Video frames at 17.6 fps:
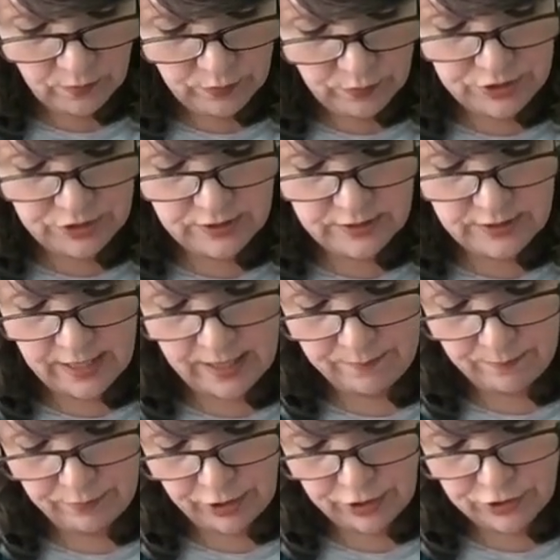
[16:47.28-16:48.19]
which is
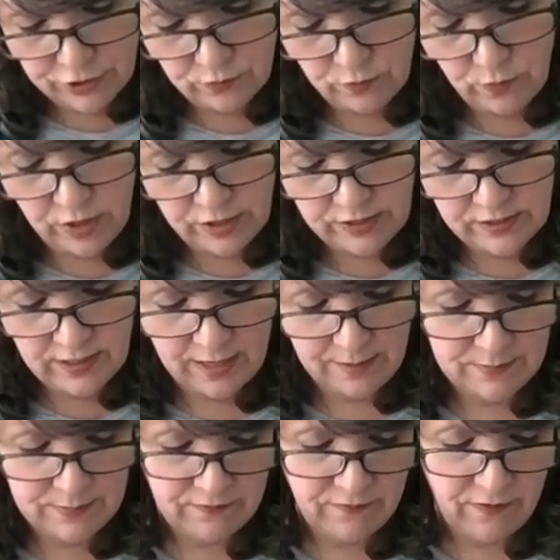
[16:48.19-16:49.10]
that pressure 1
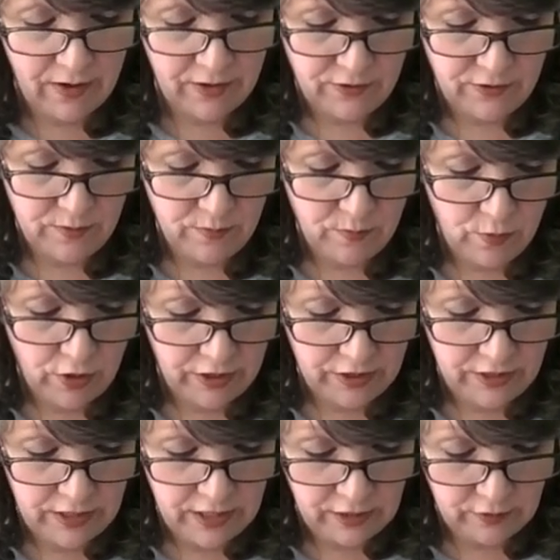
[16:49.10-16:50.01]
times volume
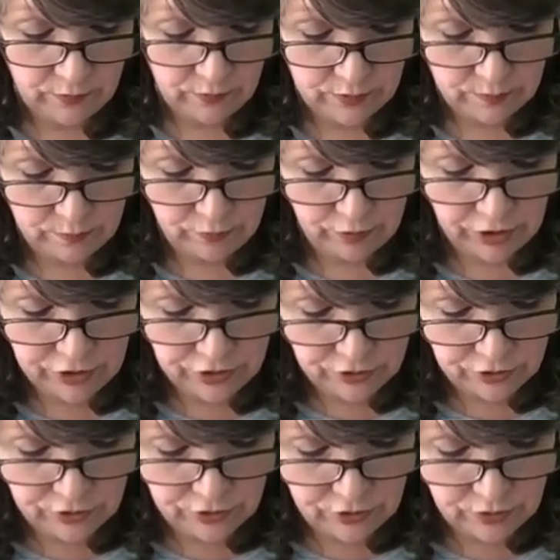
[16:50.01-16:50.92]
1 equals
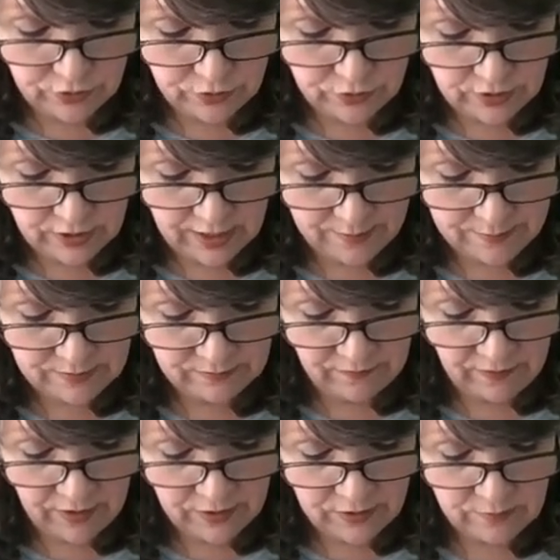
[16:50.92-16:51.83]
pressure 2
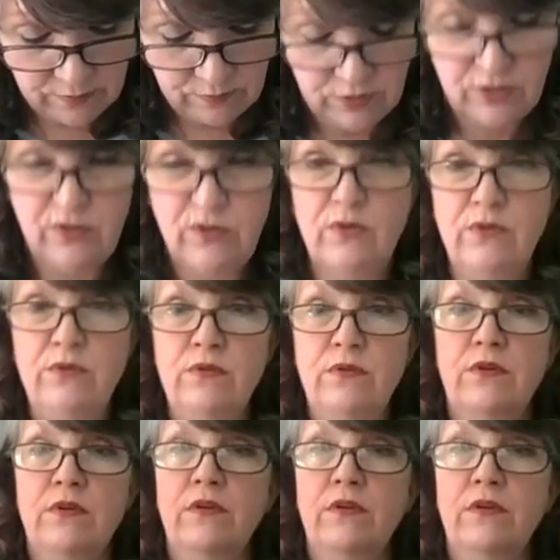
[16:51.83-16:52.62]
times volume 2.